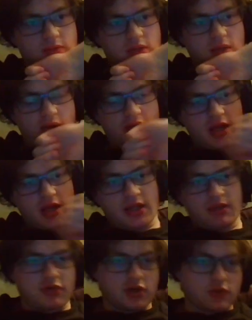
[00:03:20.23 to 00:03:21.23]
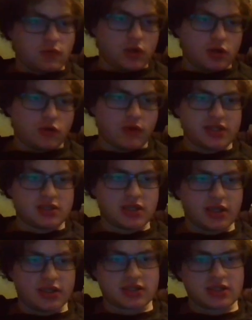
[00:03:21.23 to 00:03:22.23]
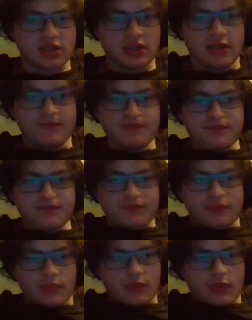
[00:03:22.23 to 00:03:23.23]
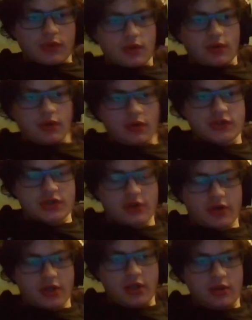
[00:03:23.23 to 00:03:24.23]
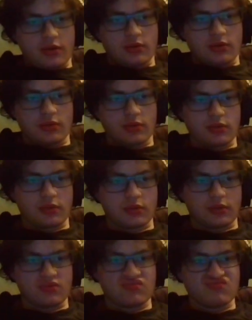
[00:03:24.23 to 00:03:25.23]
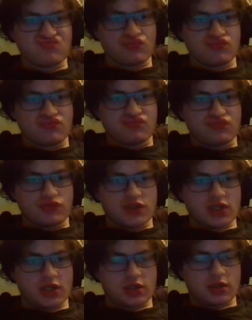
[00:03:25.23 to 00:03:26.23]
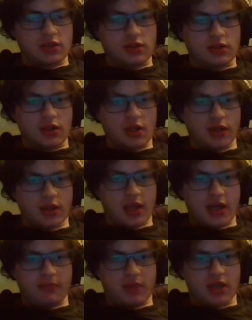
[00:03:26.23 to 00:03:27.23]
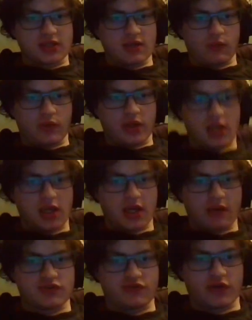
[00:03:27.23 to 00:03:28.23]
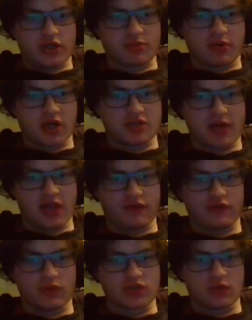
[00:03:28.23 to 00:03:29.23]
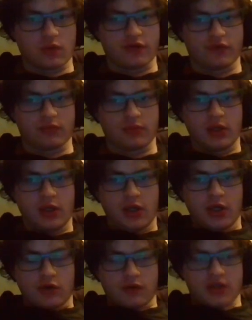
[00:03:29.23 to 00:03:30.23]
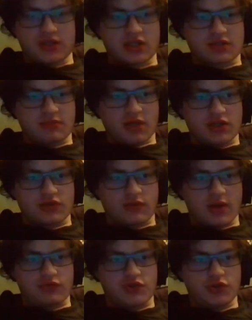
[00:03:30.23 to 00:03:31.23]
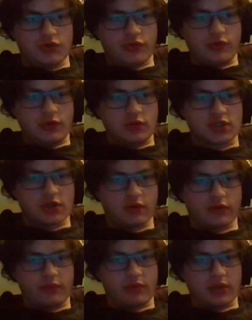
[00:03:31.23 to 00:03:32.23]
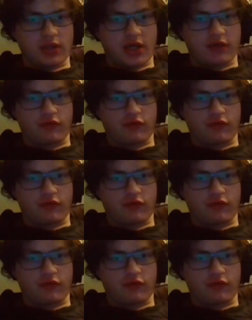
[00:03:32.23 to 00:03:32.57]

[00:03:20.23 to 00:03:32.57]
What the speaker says: yeah, my Annihilate pick were Great Tusk, or sorry, it was like a lot of Mons that went, and I was very surprised Palafin wasn't one of them. Great Tusk made it to round 2, so there were a lot of